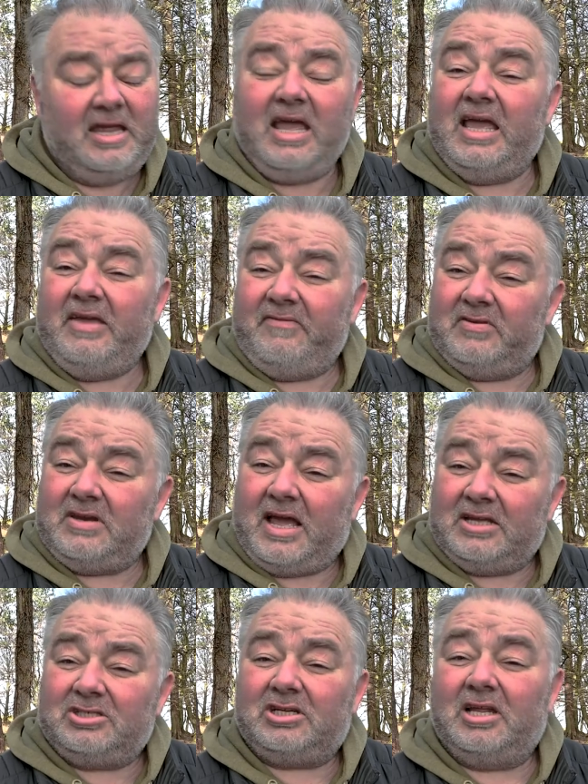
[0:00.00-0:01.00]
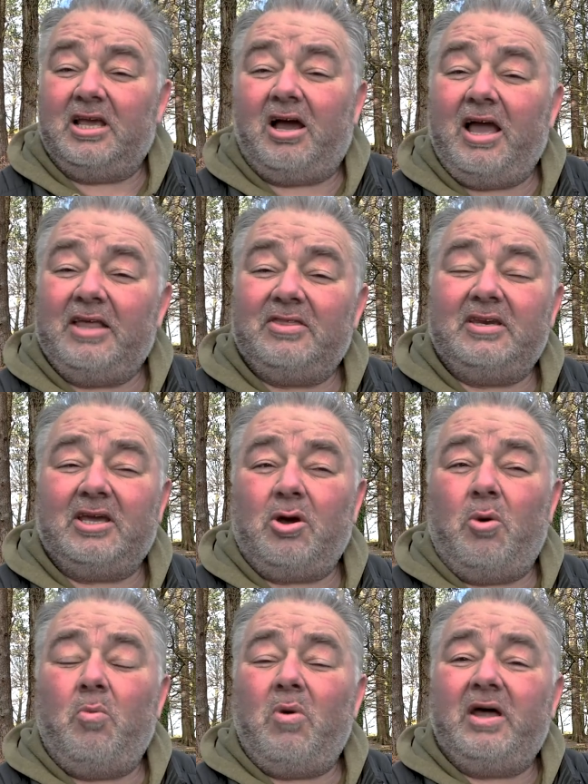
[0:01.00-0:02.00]
Even actually, I had the
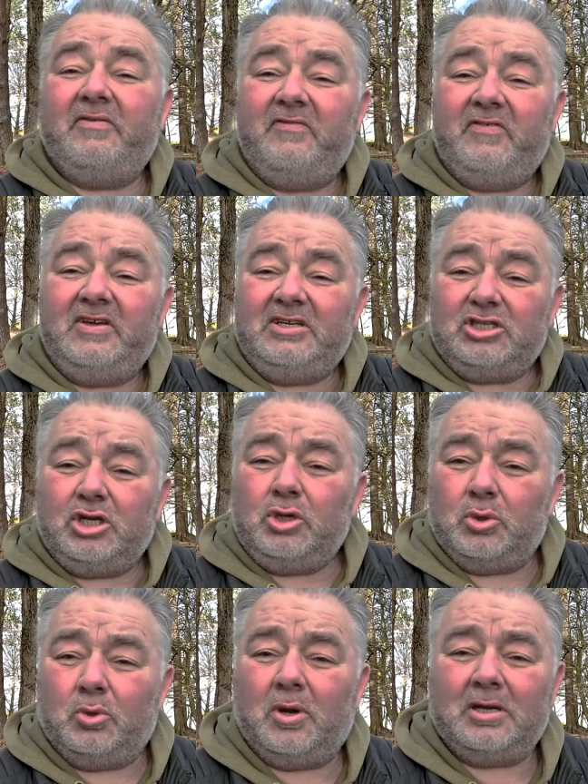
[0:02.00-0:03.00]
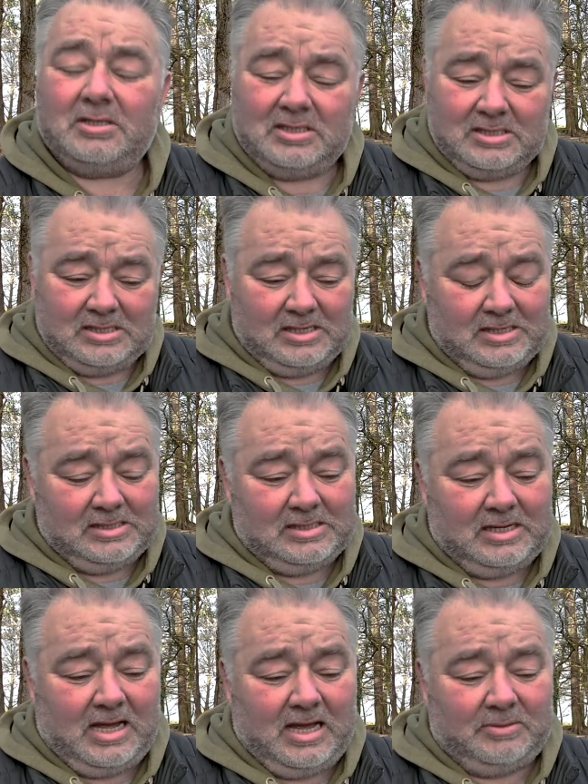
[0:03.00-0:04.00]
Nikon 1 V2.
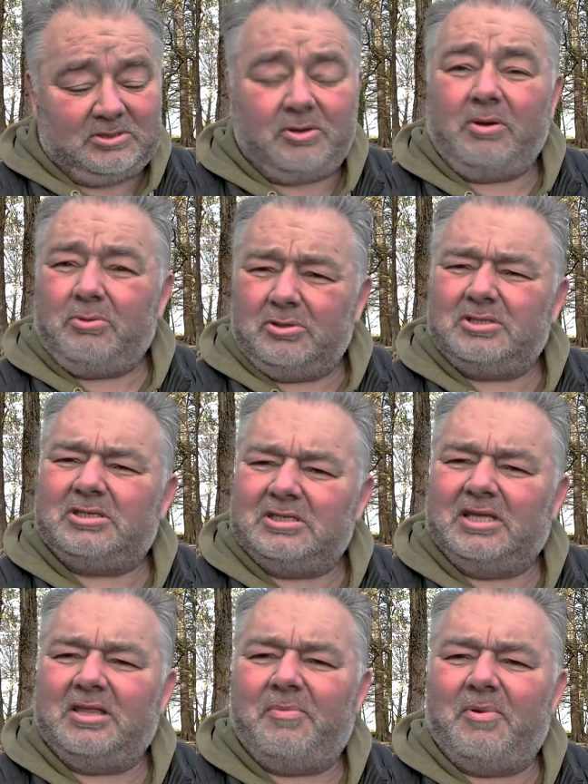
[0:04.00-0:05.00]
So I was in the